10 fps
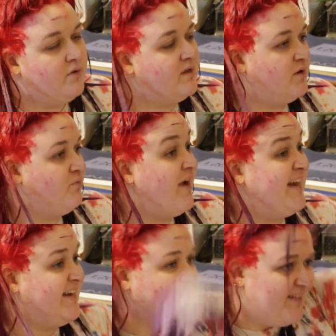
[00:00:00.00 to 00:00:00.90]
like
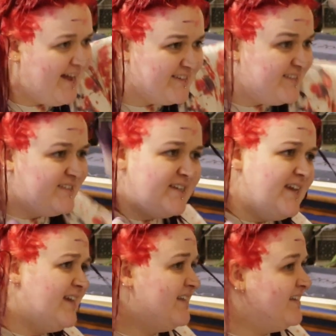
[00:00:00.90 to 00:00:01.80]
writing class
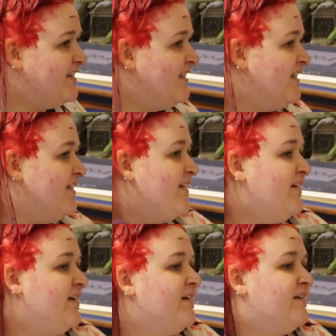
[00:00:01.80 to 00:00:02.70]
in
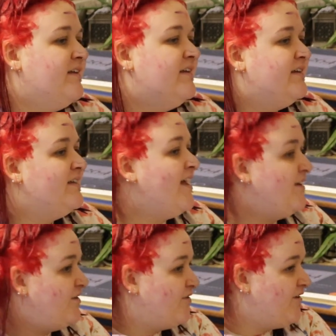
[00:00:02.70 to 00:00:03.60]

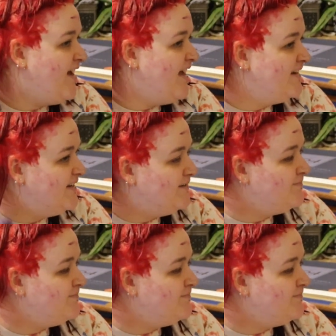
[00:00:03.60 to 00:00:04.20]
undergrad.